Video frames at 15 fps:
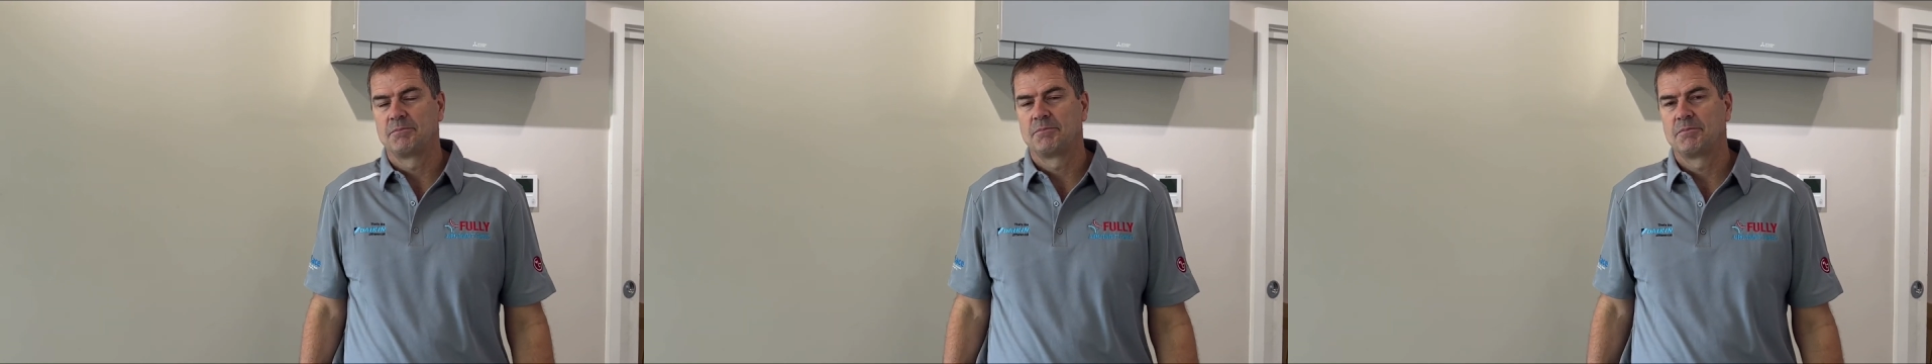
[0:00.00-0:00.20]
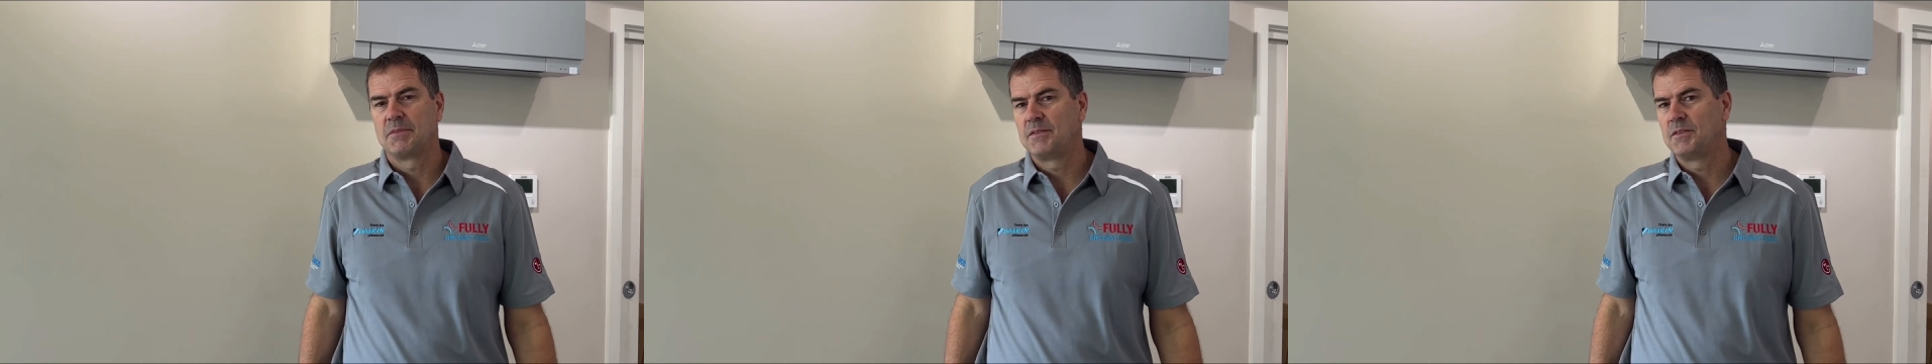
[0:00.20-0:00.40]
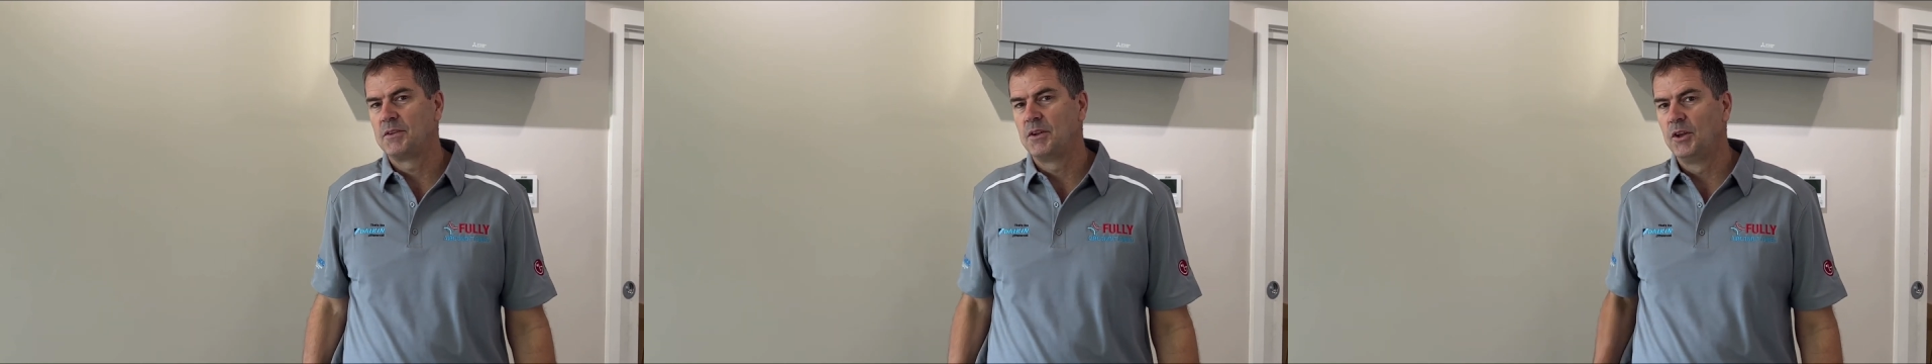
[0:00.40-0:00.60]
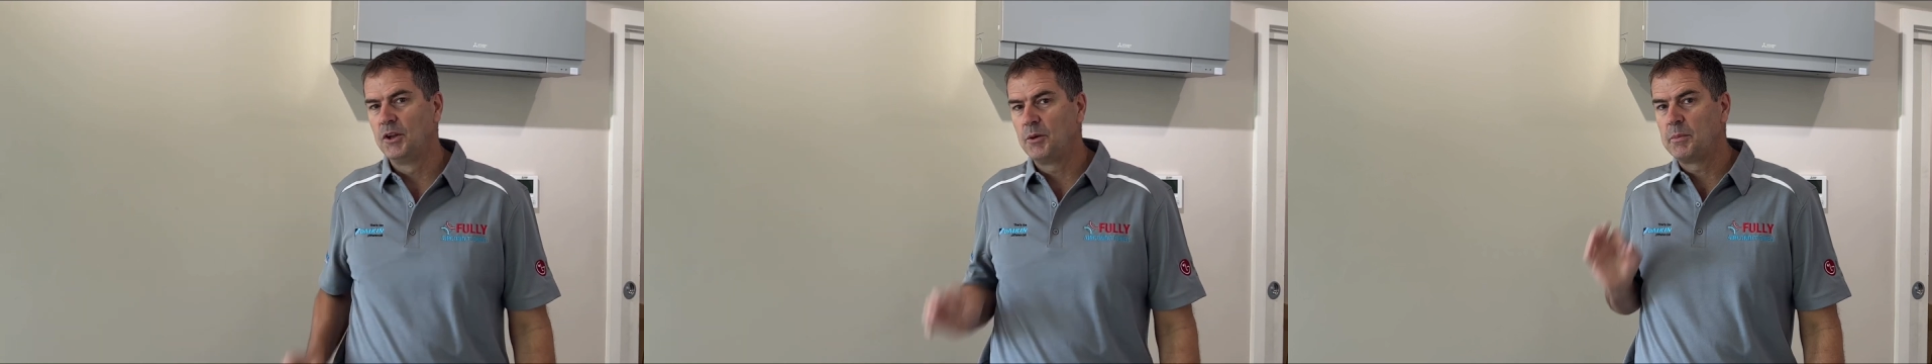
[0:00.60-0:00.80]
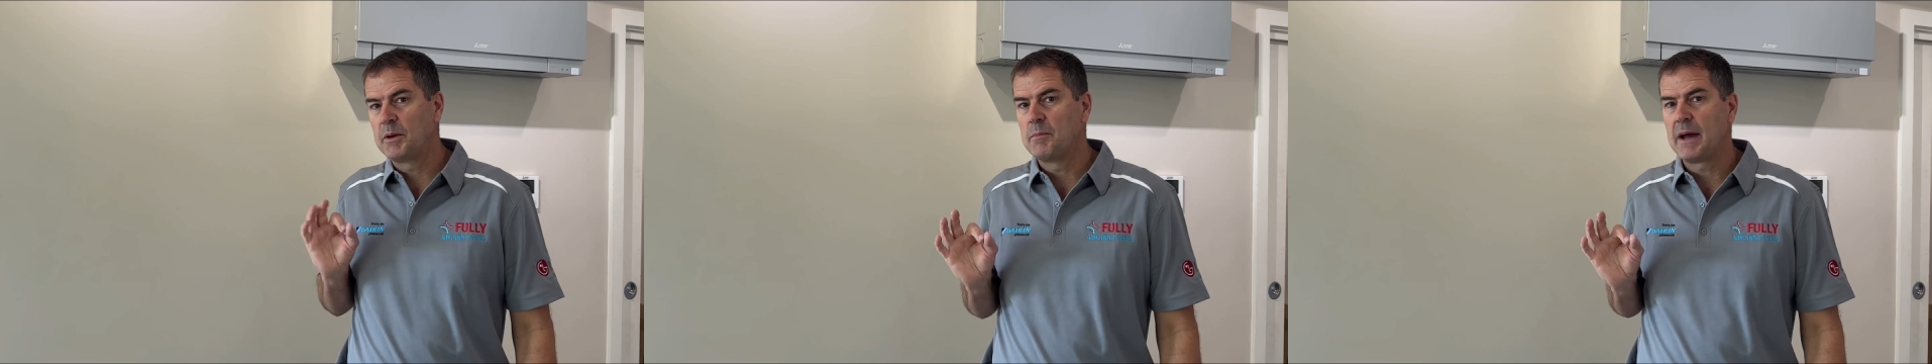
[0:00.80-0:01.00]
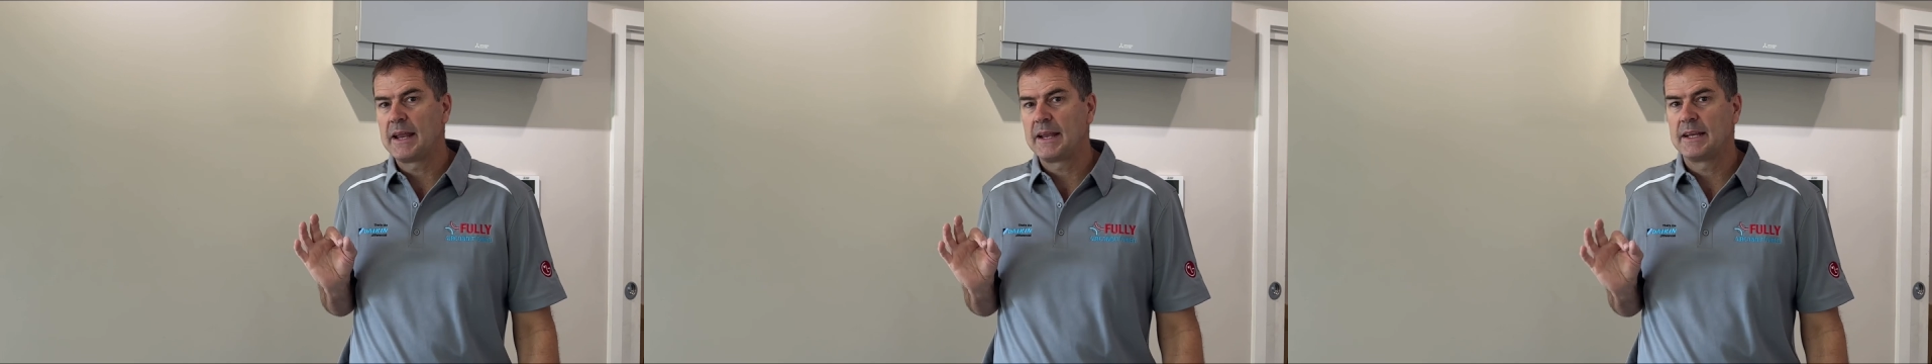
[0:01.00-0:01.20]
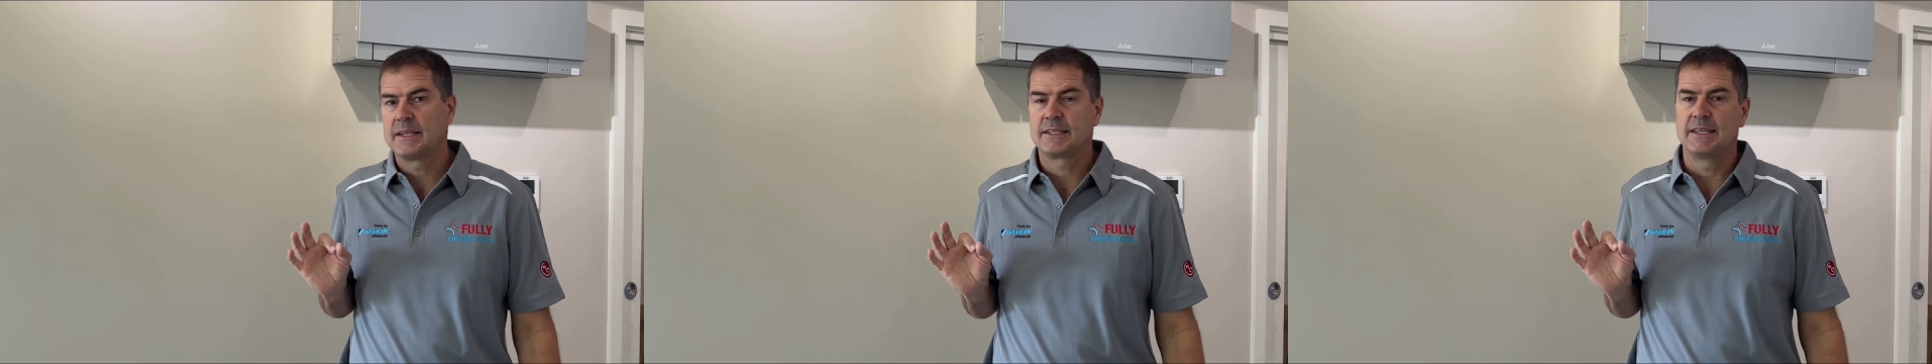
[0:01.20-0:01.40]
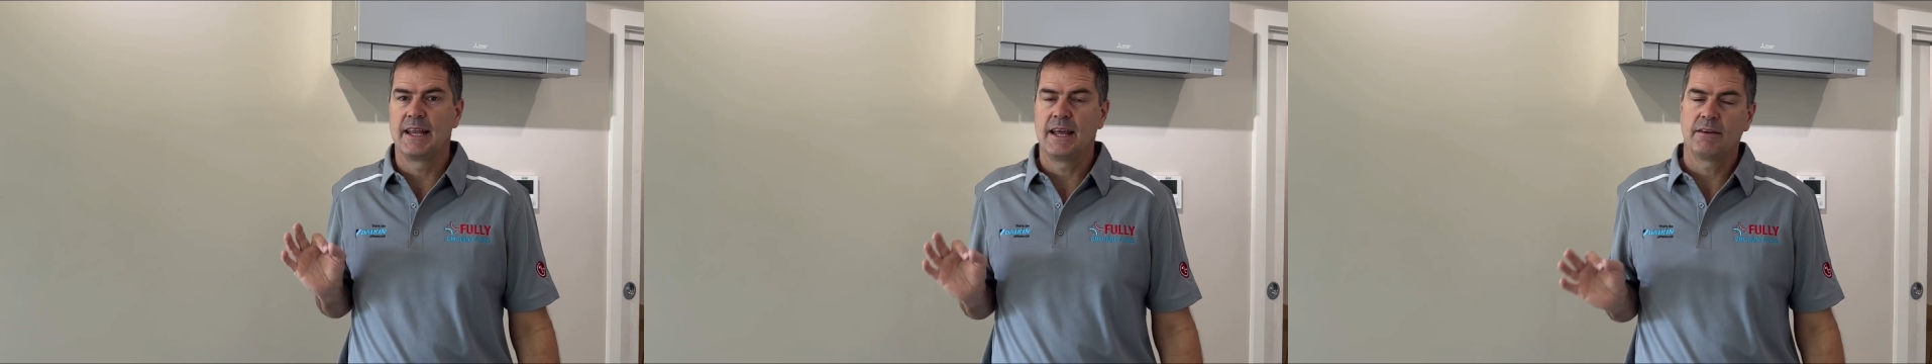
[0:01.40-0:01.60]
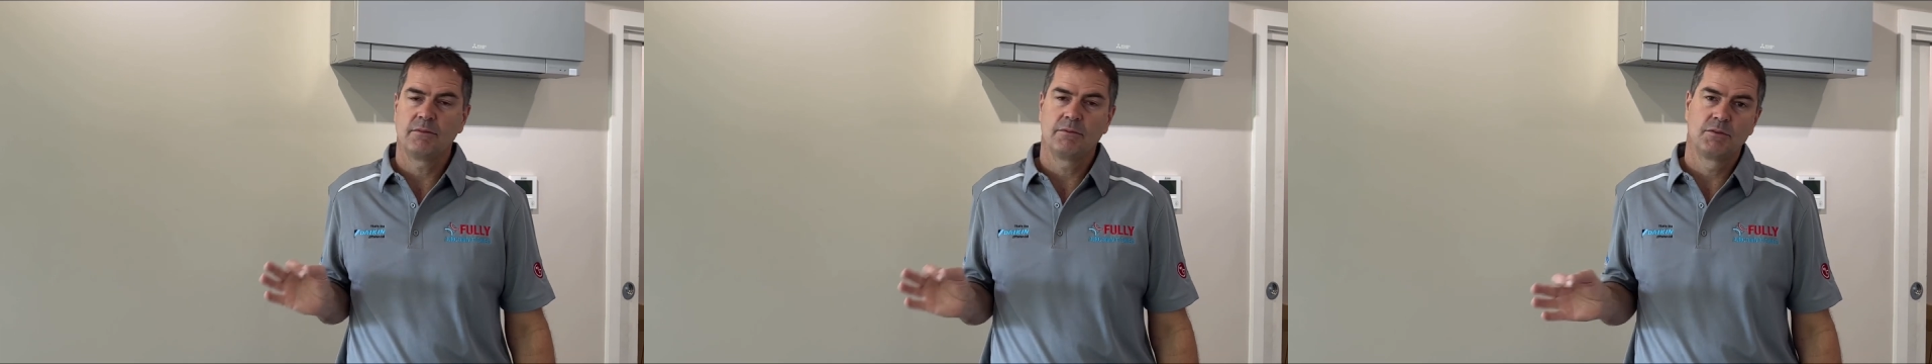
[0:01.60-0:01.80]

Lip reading: If you're a little bit of maintenance now,